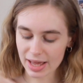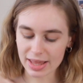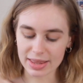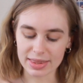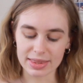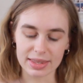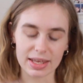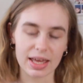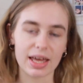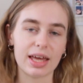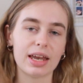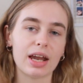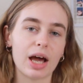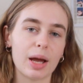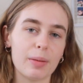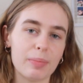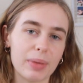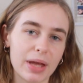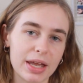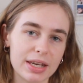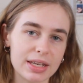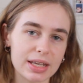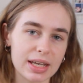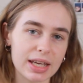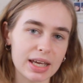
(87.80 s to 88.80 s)
and then I
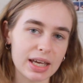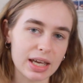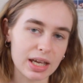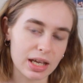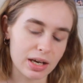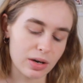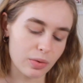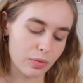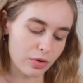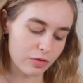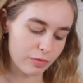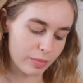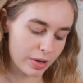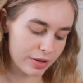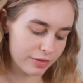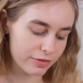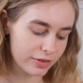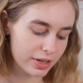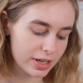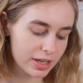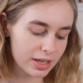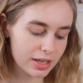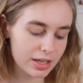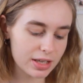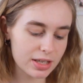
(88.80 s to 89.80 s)
blend it in with my
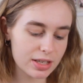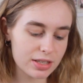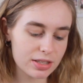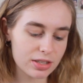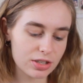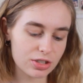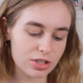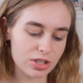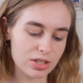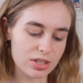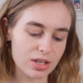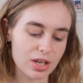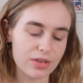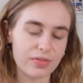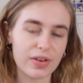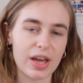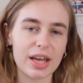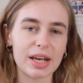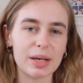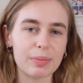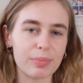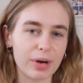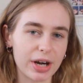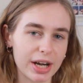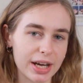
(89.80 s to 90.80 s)
fingers just over
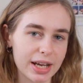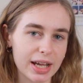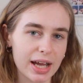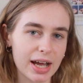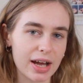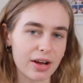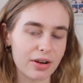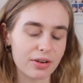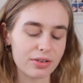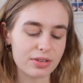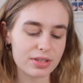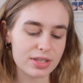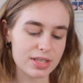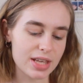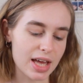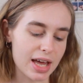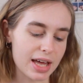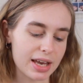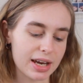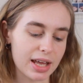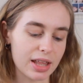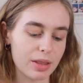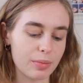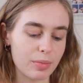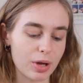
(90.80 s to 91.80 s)
any breakouts,
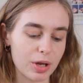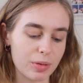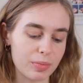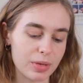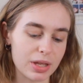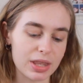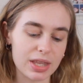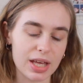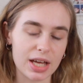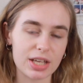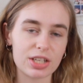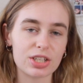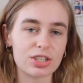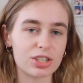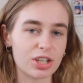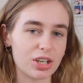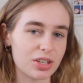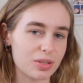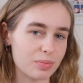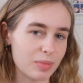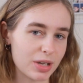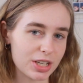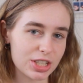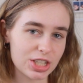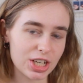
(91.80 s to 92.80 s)
and at the moment that's
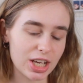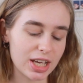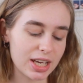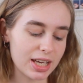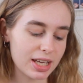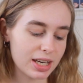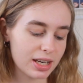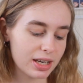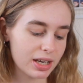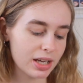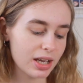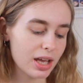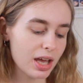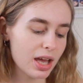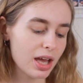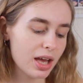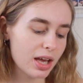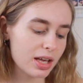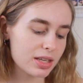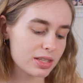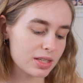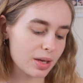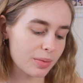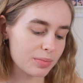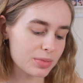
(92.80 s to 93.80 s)
just my chin.
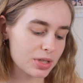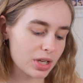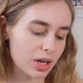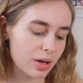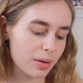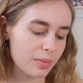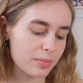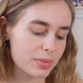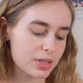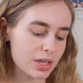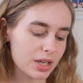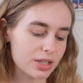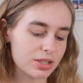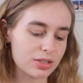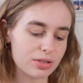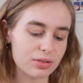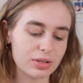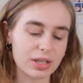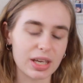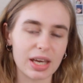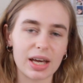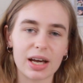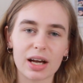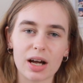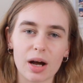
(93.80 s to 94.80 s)
Sometimes I
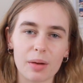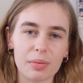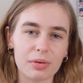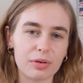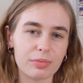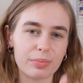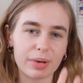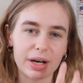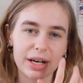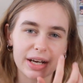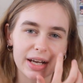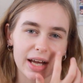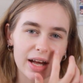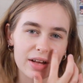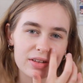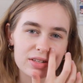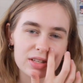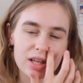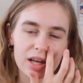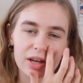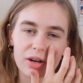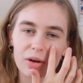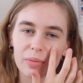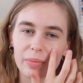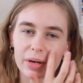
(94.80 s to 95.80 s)
do get a couple of
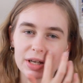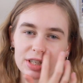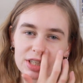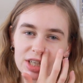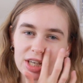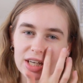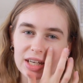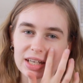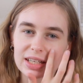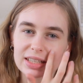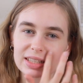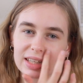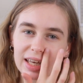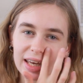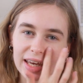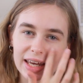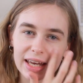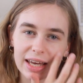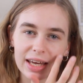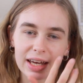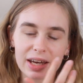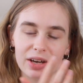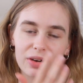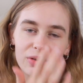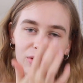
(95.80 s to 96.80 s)
breakouts like on my cheeks
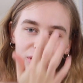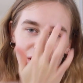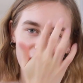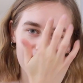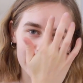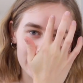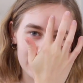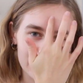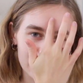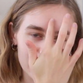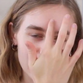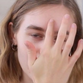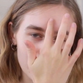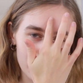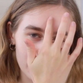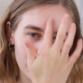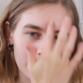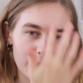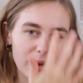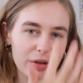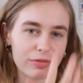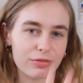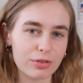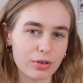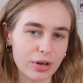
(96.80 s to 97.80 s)
here or like a couple
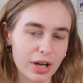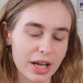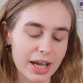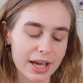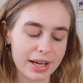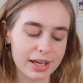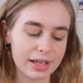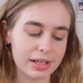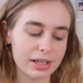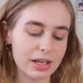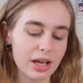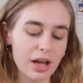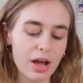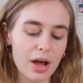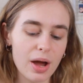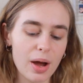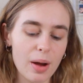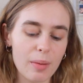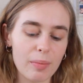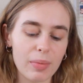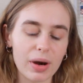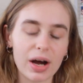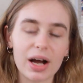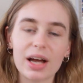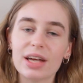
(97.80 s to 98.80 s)
on my forehead,
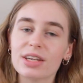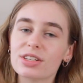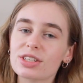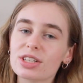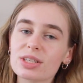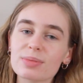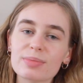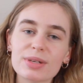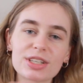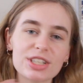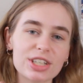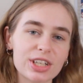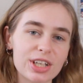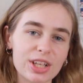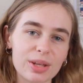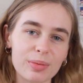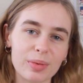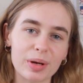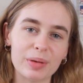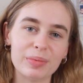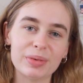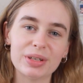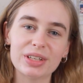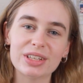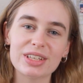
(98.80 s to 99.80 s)
but it's just my chin at the
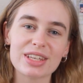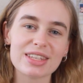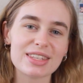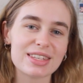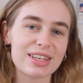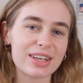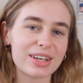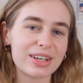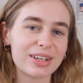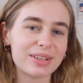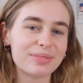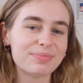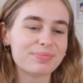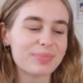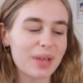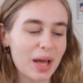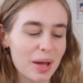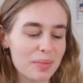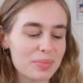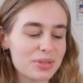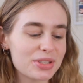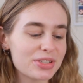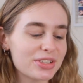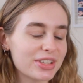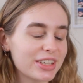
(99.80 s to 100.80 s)
moment, so
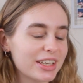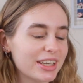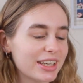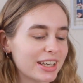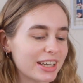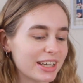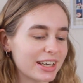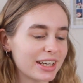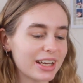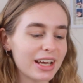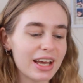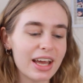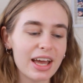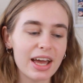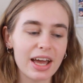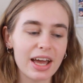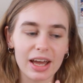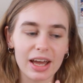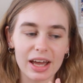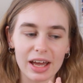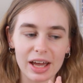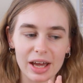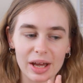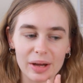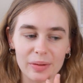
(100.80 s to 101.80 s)
I'm doing good.
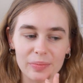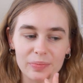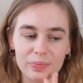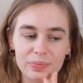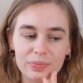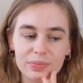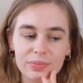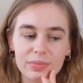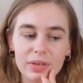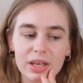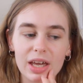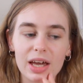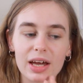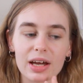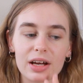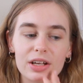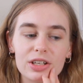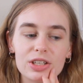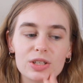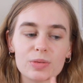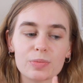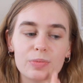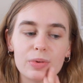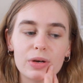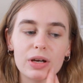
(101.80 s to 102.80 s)
Yeah,
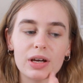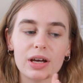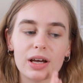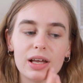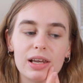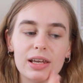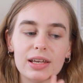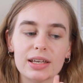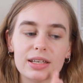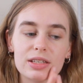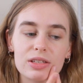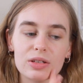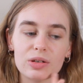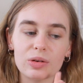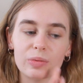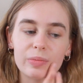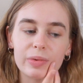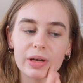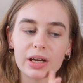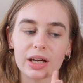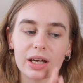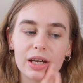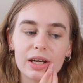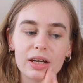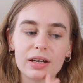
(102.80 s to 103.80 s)
I just put a little
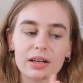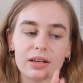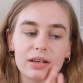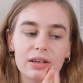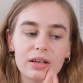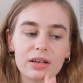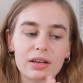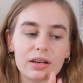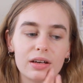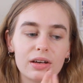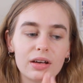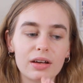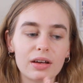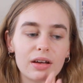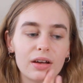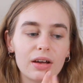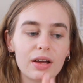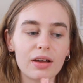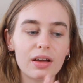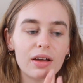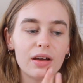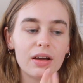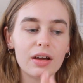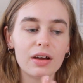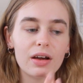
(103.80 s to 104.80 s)
bit
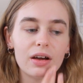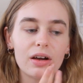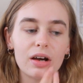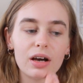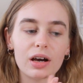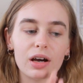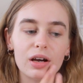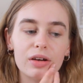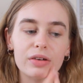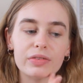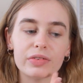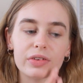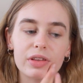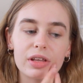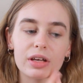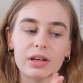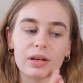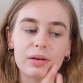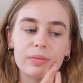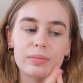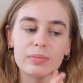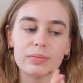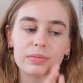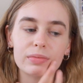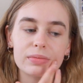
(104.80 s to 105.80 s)
over
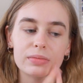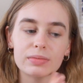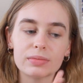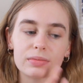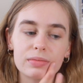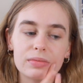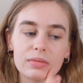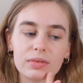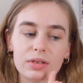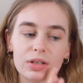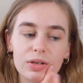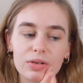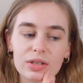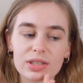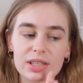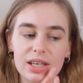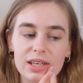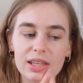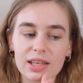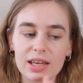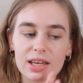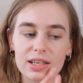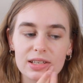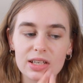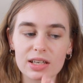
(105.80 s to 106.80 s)
them. You'll
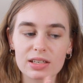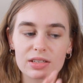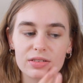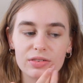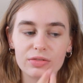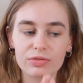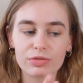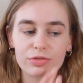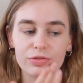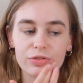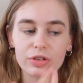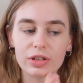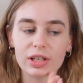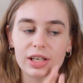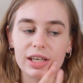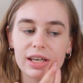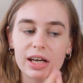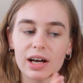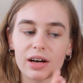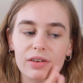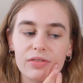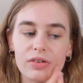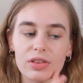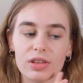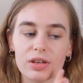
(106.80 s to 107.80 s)
see that it doesn't fully
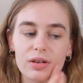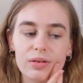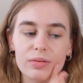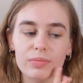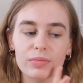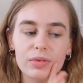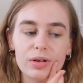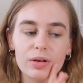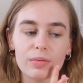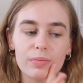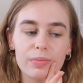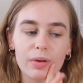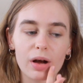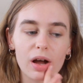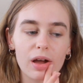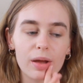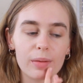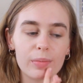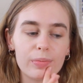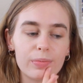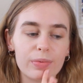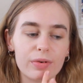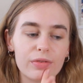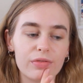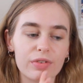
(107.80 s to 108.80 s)
cover them, but
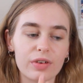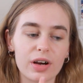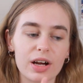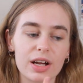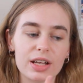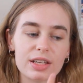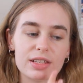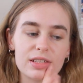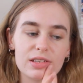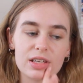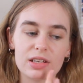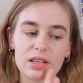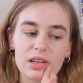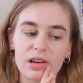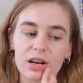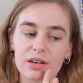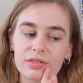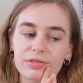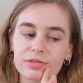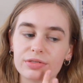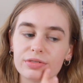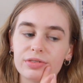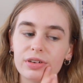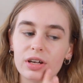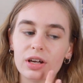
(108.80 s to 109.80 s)
it provides
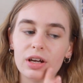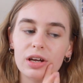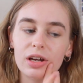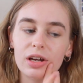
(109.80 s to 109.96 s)
enough